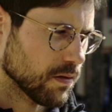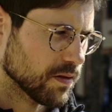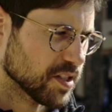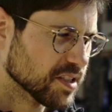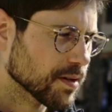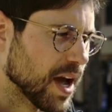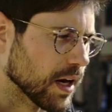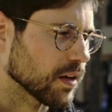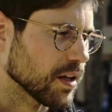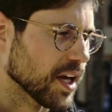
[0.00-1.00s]

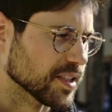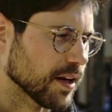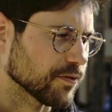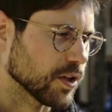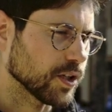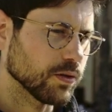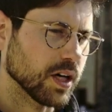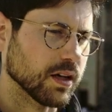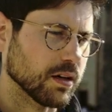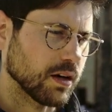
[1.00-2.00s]
systematically, yes. After I do,
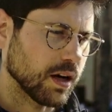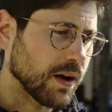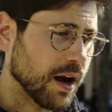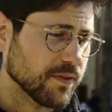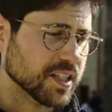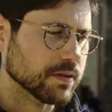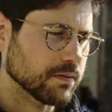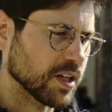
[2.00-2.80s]
like, I invest.